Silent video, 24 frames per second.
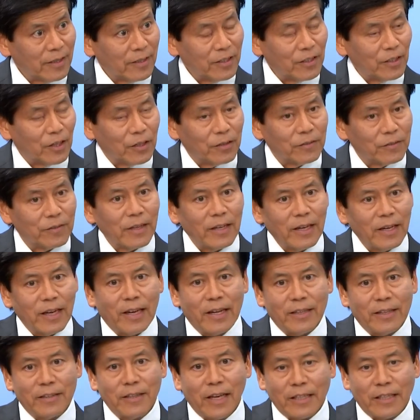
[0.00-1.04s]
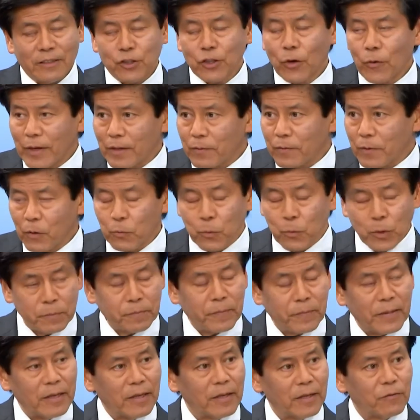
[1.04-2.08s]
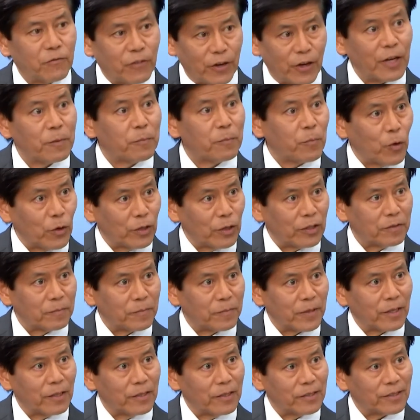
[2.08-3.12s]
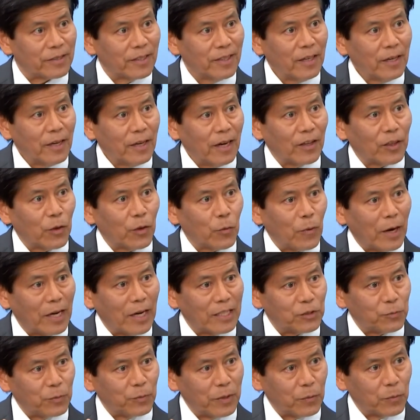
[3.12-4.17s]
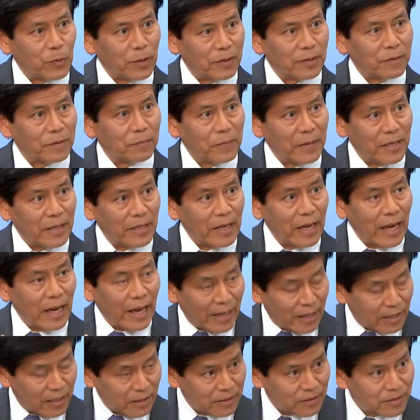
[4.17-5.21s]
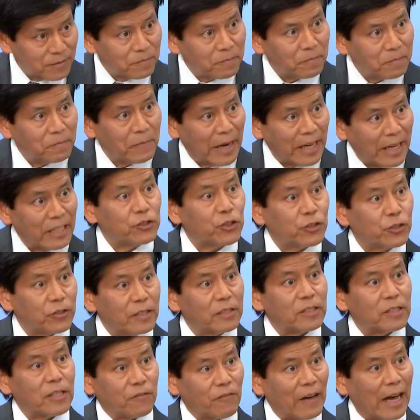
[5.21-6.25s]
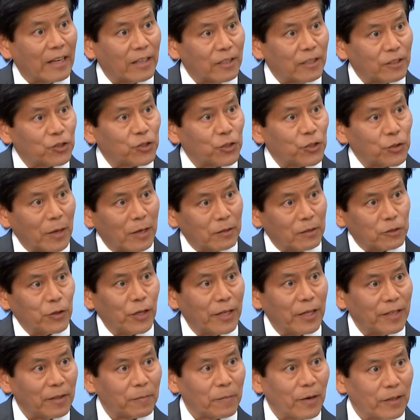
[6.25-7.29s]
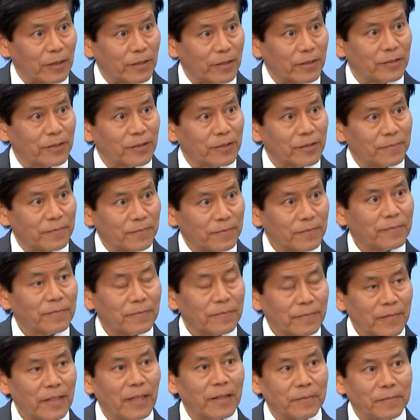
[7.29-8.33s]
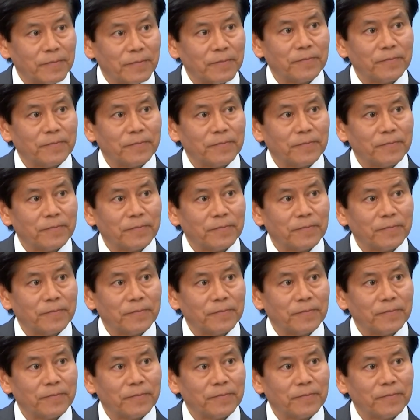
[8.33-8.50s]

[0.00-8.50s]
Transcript: You know, and so it would be very important because otherwise we would be at a major disadvantage to our trading partners. Yeah.